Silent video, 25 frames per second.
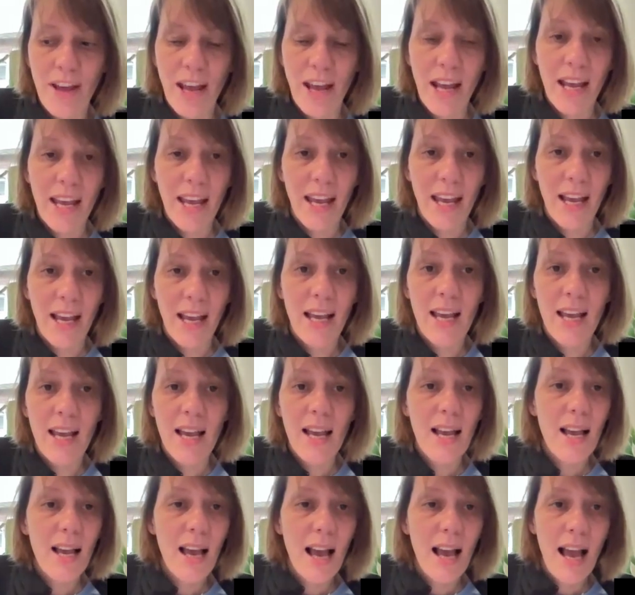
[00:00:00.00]

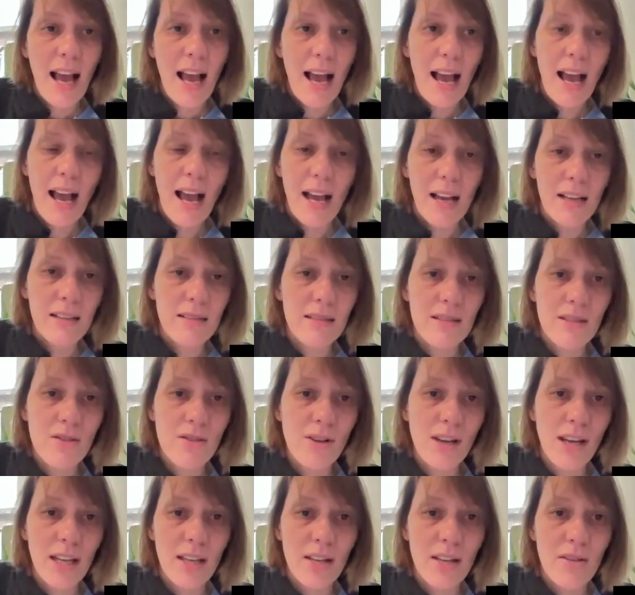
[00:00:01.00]
thinking, and
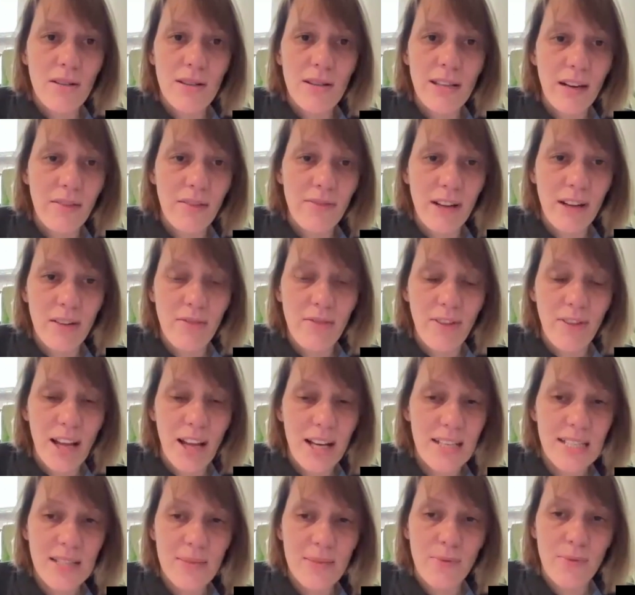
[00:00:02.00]
they're very
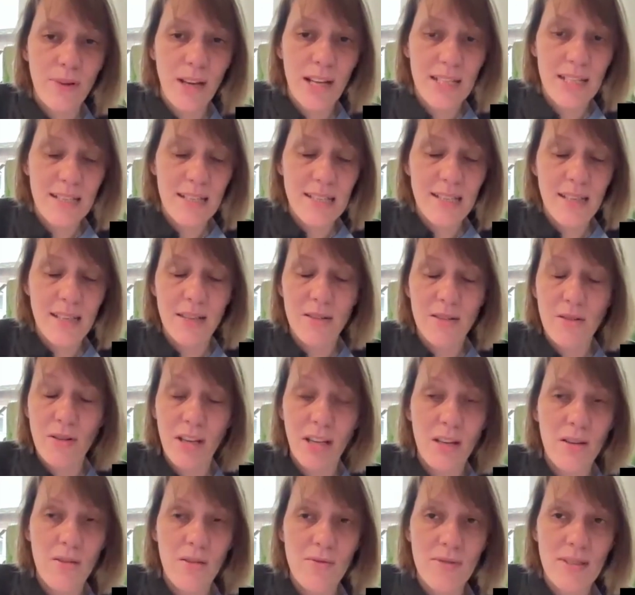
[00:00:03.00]
flexible. As I said, you
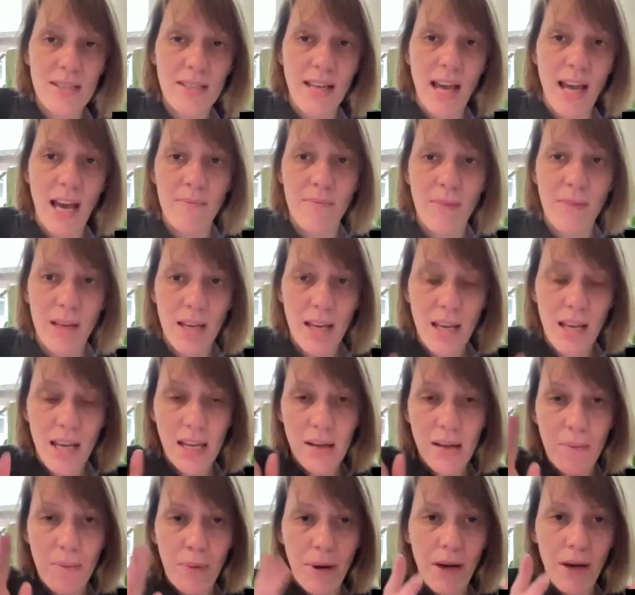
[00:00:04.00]
can use them
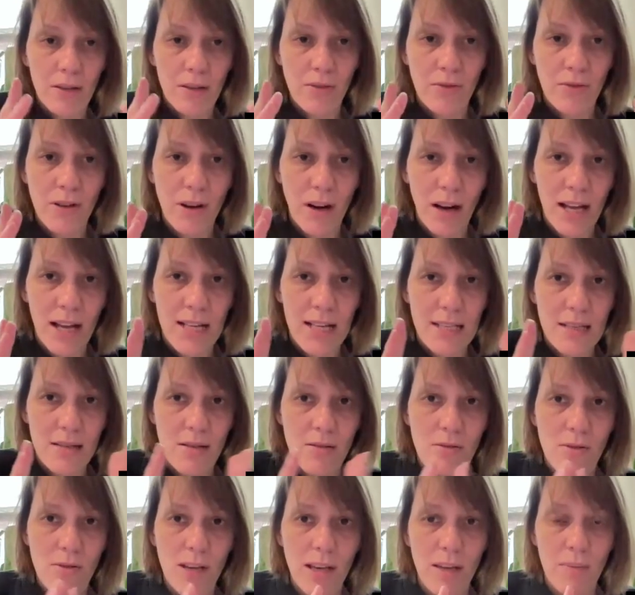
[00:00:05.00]
in a part of your
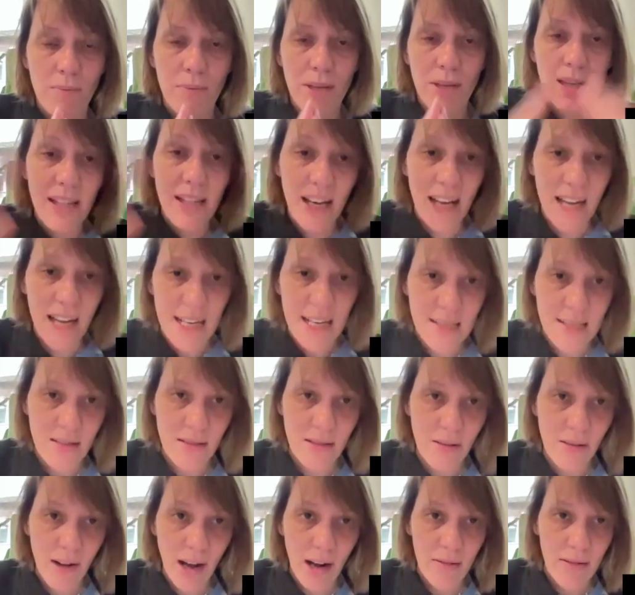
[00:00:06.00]
lesson. You can build the lesson
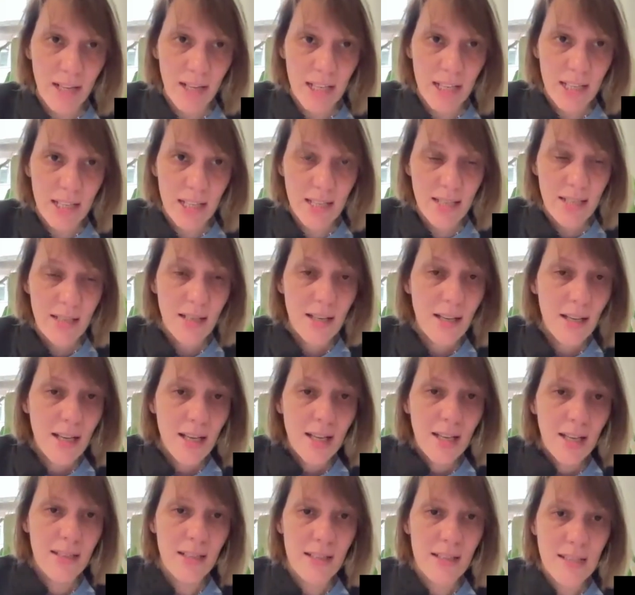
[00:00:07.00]
around it.
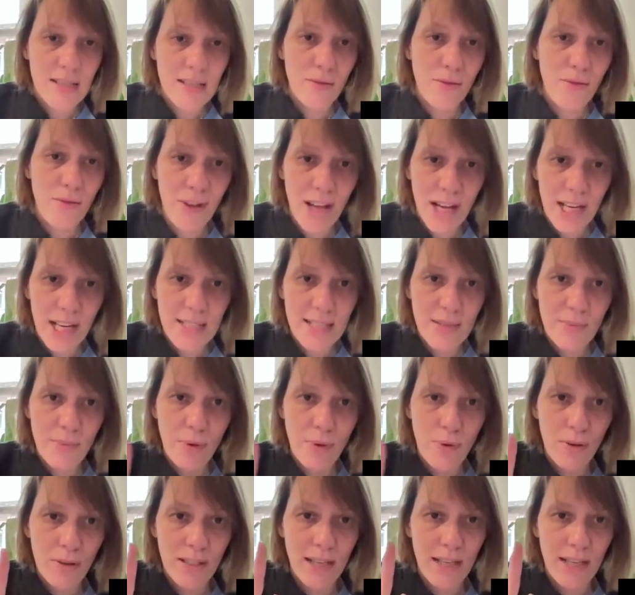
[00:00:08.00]
They're so
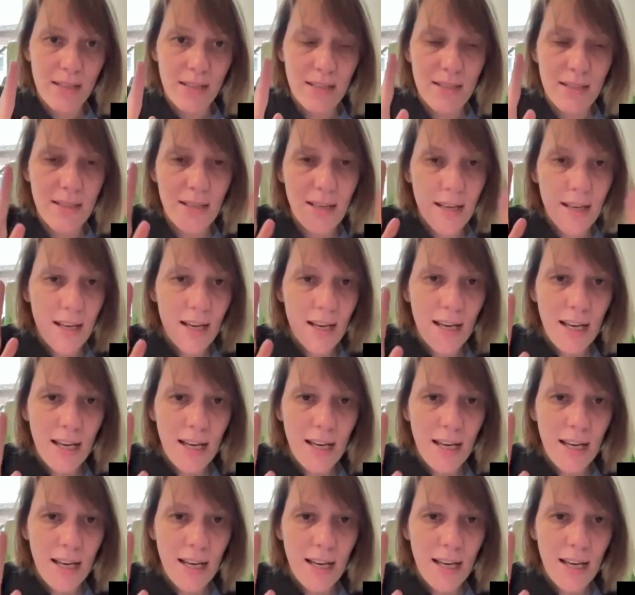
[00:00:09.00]
flexible that